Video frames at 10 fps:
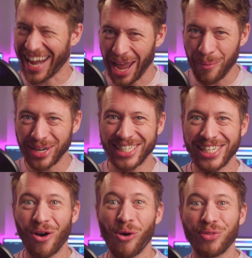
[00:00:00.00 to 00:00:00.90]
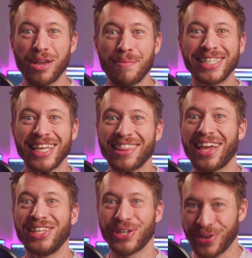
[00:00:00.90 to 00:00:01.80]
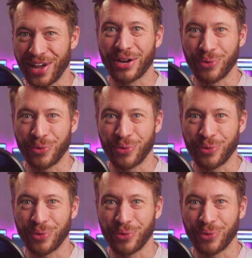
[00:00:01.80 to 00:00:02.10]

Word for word: and I can't wait to see all the amazing things you're gonna